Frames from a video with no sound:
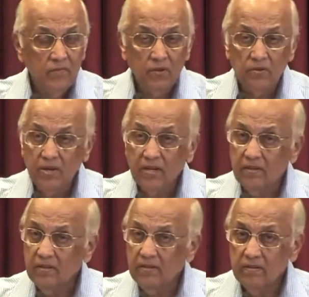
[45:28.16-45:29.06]
Don't let
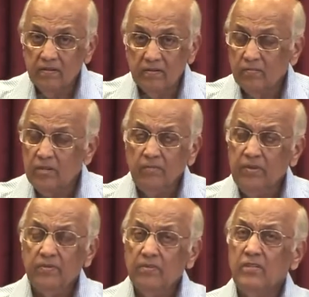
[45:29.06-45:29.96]
so many
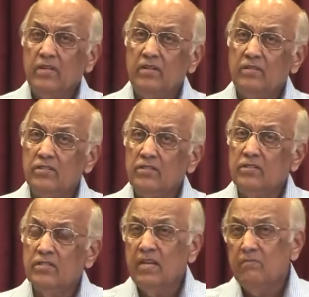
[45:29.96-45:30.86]
people, so many are interested
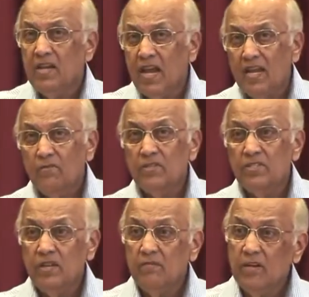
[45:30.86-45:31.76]
in the same language,
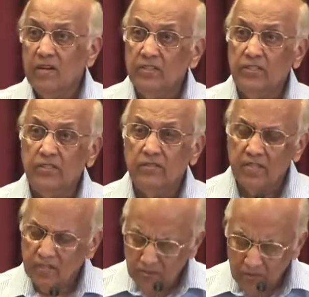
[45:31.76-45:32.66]
same culture.
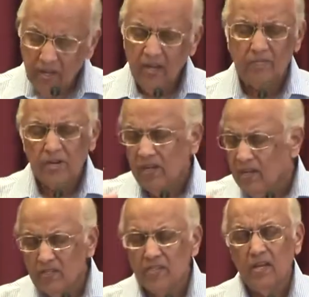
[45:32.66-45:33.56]
That's okay. I'm not
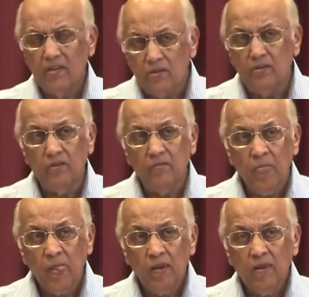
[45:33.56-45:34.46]
against that. Good.
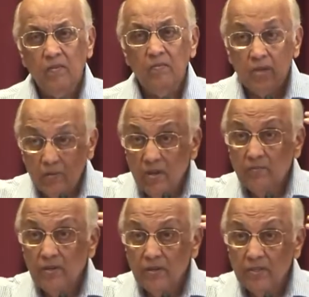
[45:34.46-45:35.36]
But
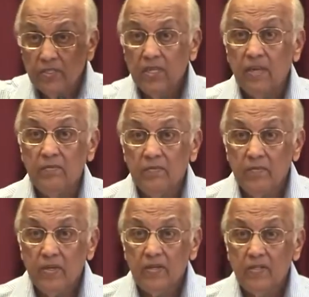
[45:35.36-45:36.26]
above all, the same
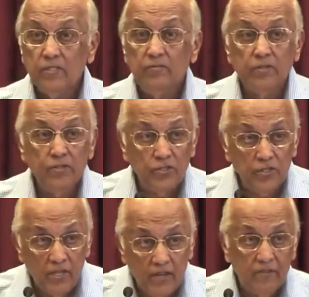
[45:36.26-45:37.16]

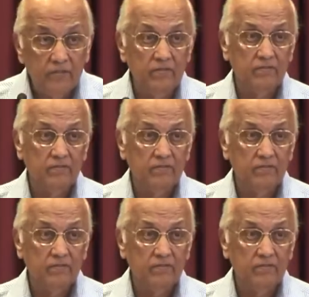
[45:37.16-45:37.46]
spiritual level.